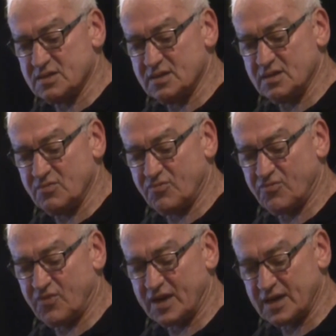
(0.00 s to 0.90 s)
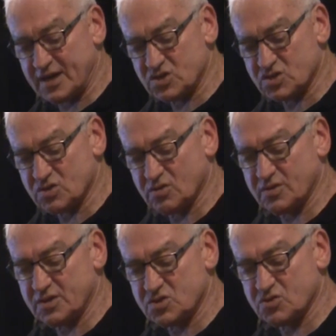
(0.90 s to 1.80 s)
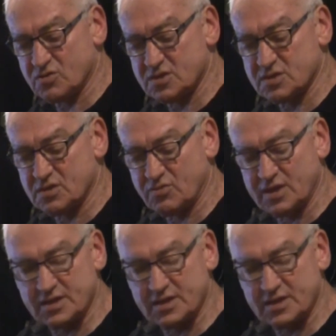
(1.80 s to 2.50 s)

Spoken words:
the financial, the insurance and the real